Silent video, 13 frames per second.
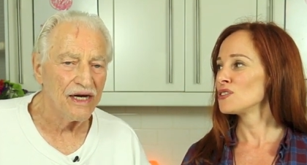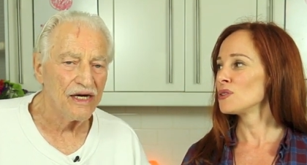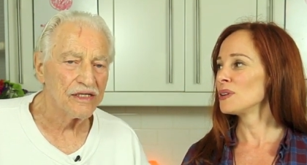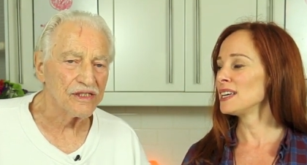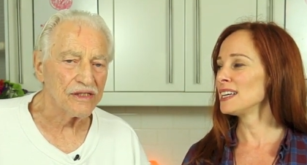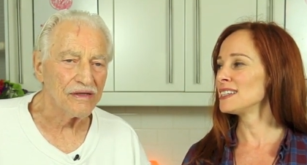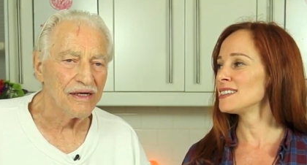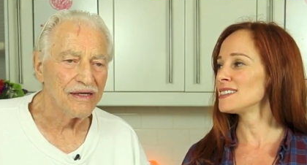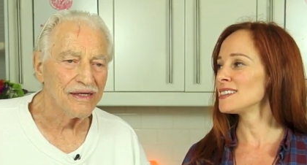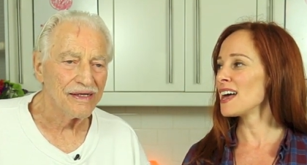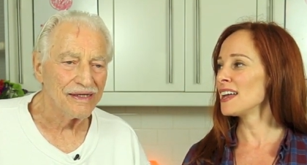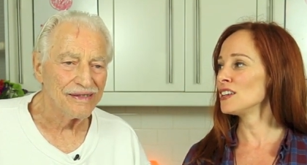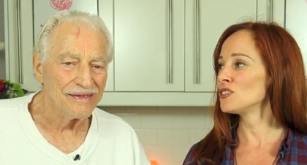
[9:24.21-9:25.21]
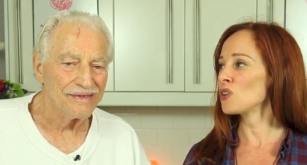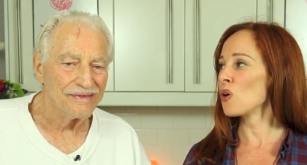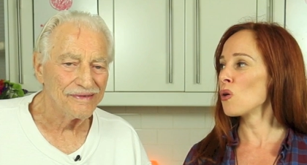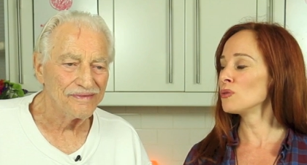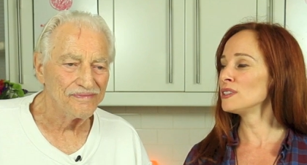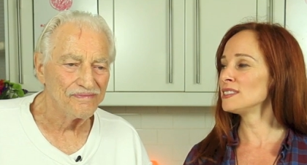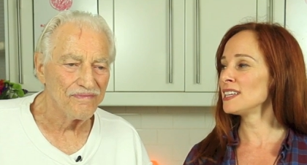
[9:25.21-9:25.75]
Speaker 1: So he so, decided to
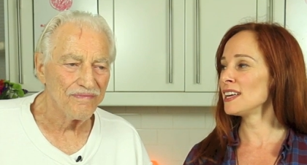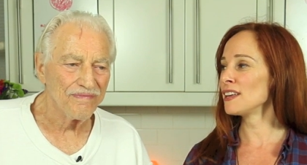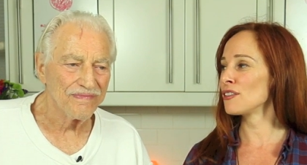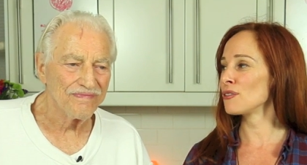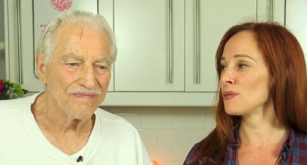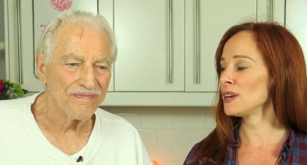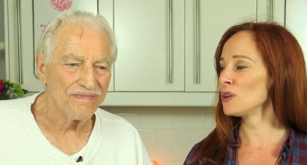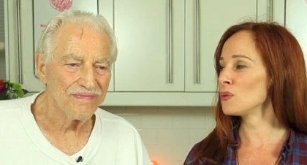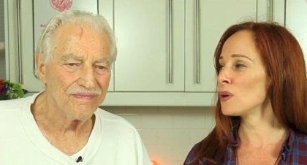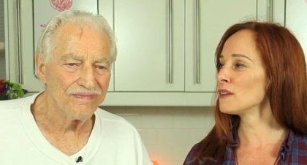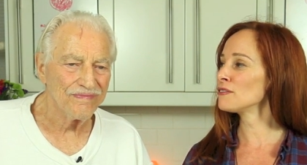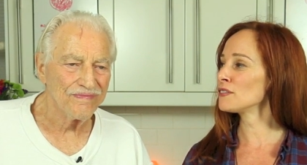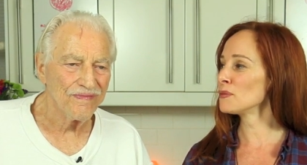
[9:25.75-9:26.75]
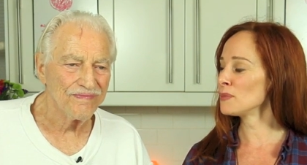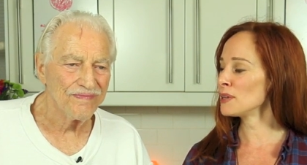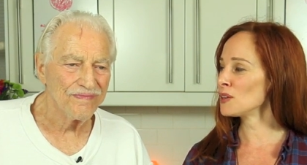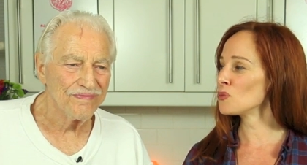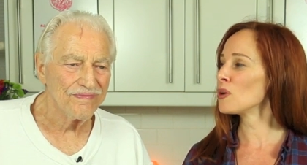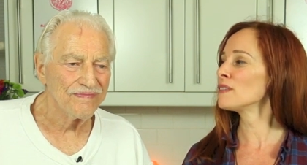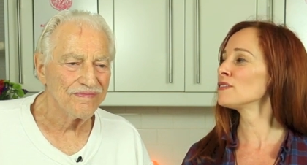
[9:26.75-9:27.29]
only take three, one for
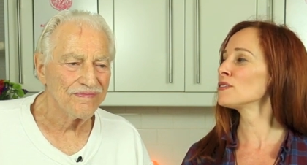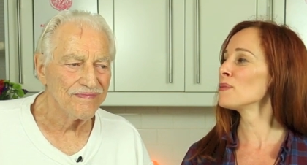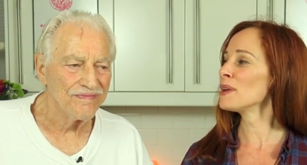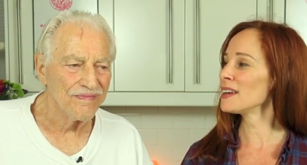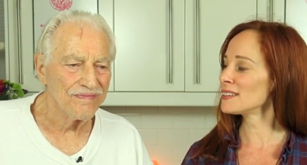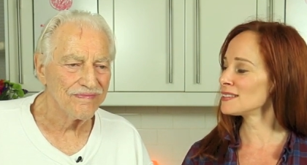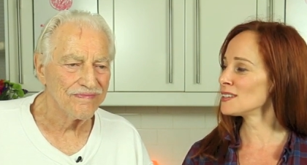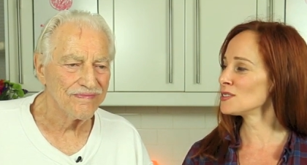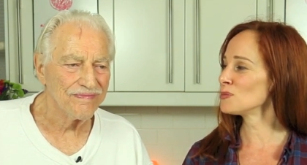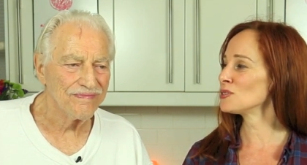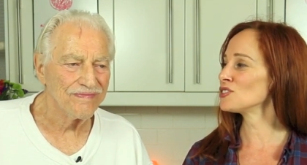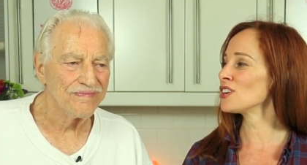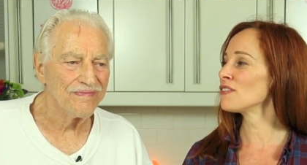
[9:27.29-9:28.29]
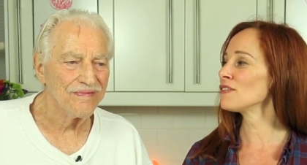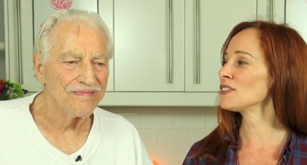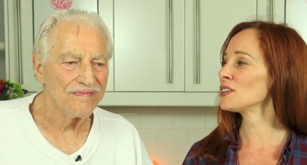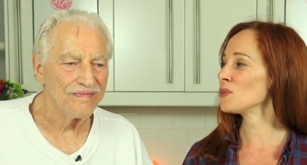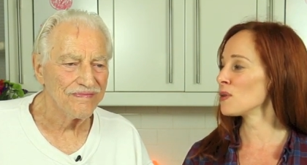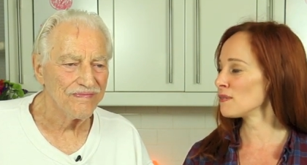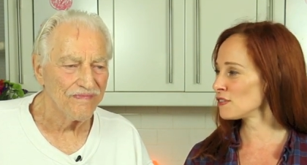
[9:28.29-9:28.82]
me, one for my ex-husband
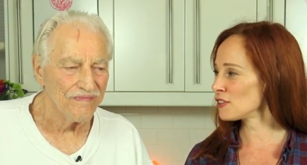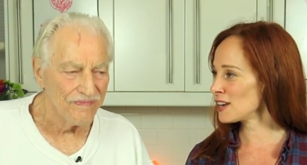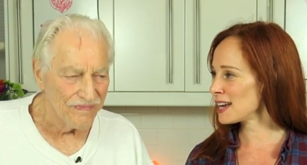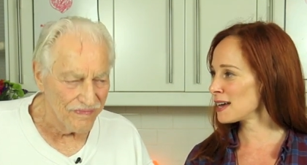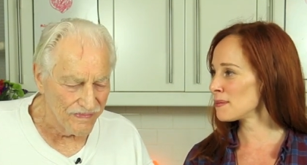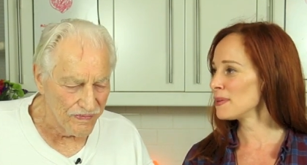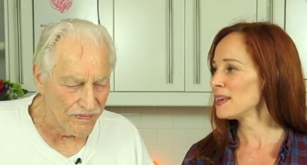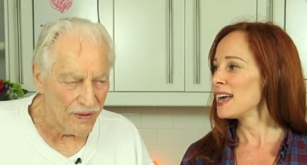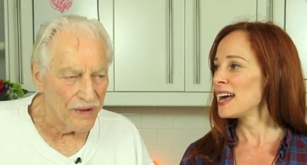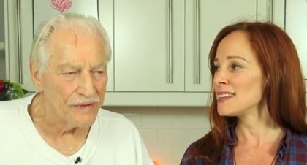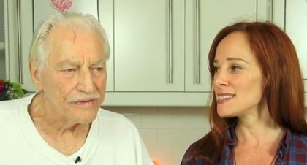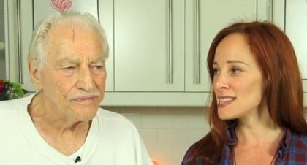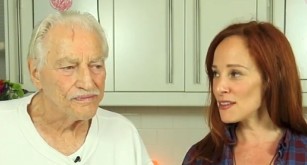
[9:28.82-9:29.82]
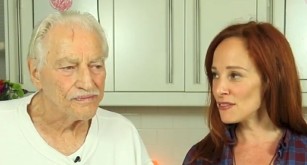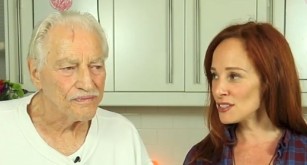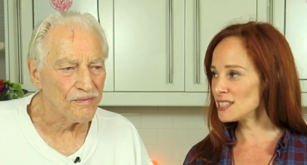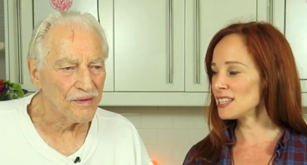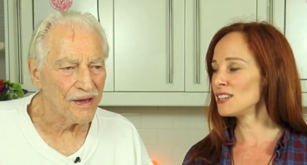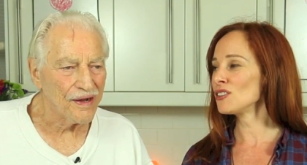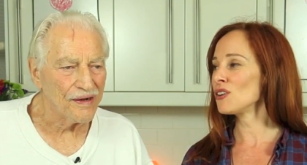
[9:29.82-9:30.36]
Jeffrey, and one for him, and
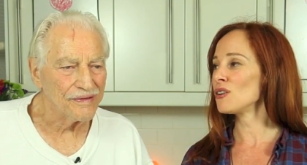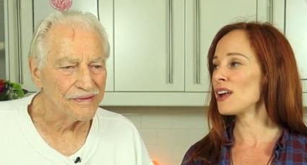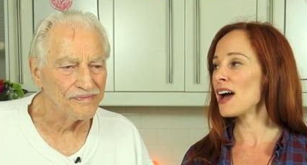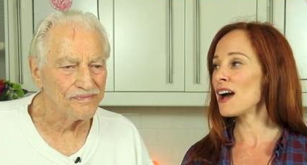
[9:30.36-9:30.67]
17 go to